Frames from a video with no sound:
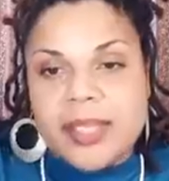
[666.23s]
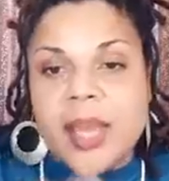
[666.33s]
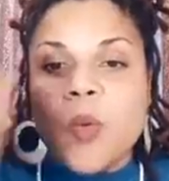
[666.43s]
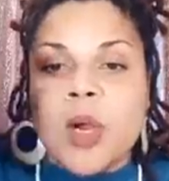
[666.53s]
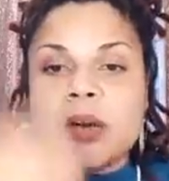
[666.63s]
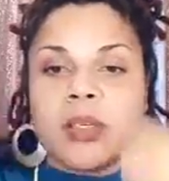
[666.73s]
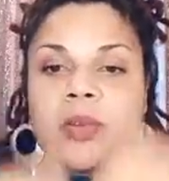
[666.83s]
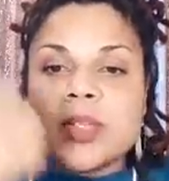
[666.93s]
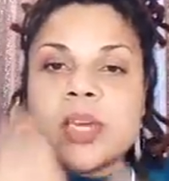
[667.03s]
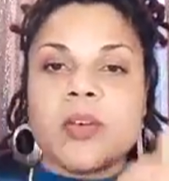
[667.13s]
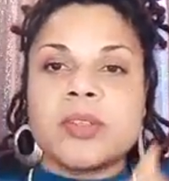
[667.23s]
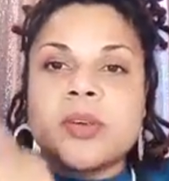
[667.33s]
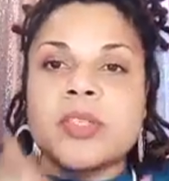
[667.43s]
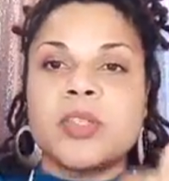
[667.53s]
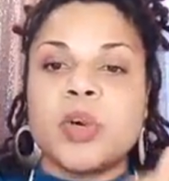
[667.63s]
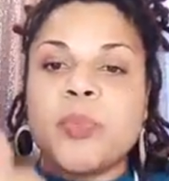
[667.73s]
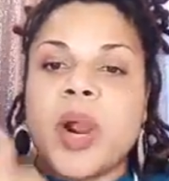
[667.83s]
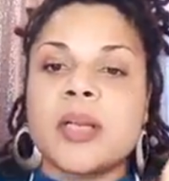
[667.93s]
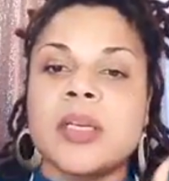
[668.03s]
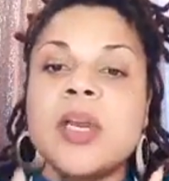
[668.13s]
Like, work on yourself so that you're a
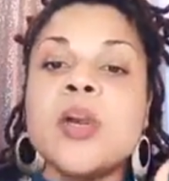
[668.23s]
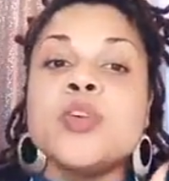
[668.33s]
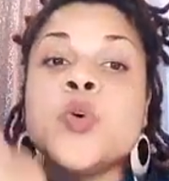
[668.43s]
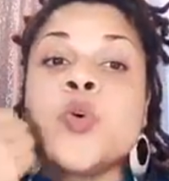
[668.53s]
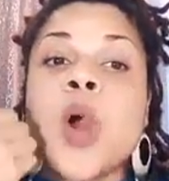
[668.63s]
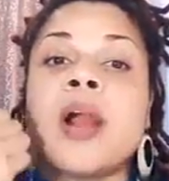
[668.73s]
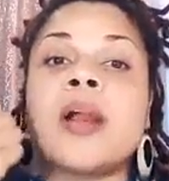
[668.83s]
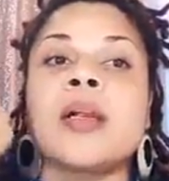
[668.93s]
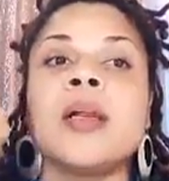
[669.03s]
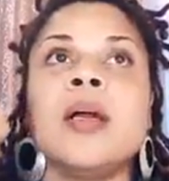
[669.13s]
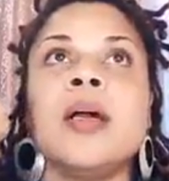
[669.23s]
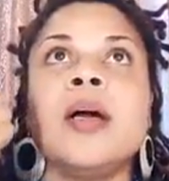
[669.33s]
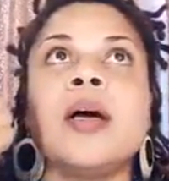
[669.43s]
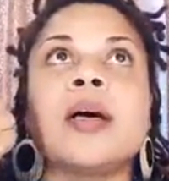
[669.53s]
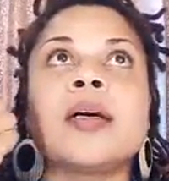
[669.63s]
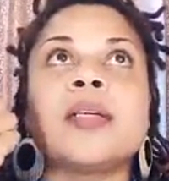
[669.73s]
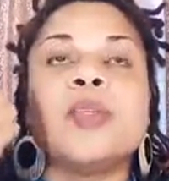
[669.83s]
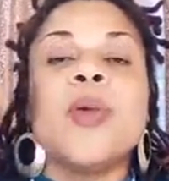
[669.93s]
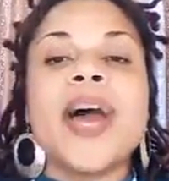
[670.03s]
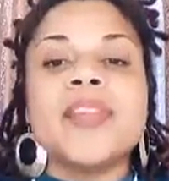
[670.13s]
part of, you
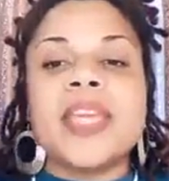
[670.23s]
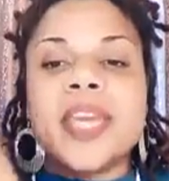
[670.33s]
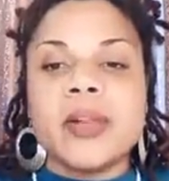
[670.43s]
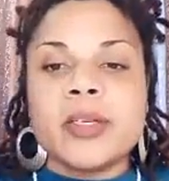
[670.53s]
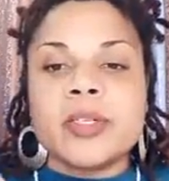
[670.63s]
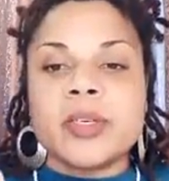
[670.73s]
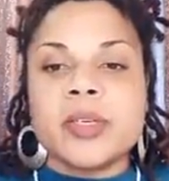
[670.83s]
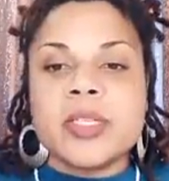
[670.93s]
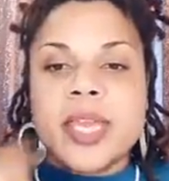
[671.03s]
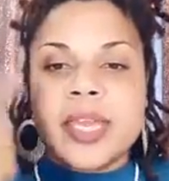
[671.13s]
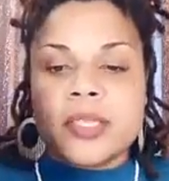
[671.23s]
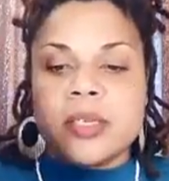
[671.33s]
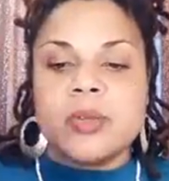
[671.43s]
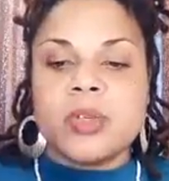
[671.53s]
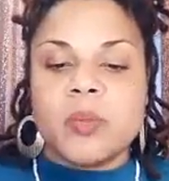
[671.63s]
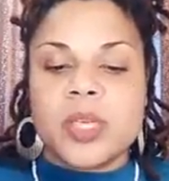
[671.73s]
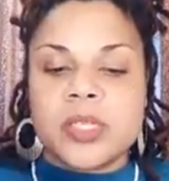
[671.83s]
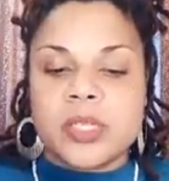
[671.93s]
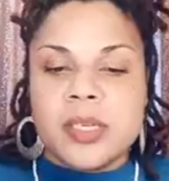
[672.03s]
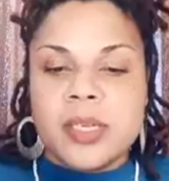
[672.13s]
have the character to execute your
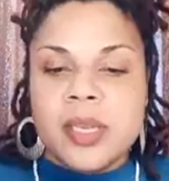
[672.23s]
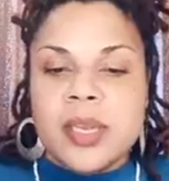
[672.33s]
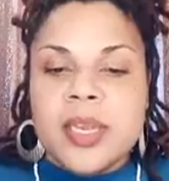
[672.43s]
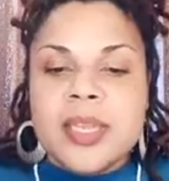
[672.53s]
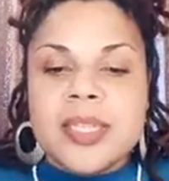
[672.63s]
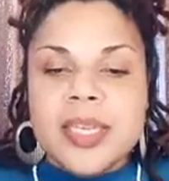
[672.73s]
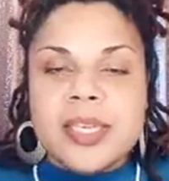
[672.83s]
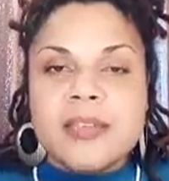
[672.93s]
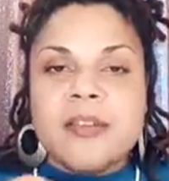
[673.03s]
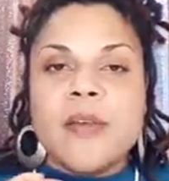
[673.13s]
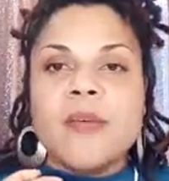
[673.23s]
mission. Then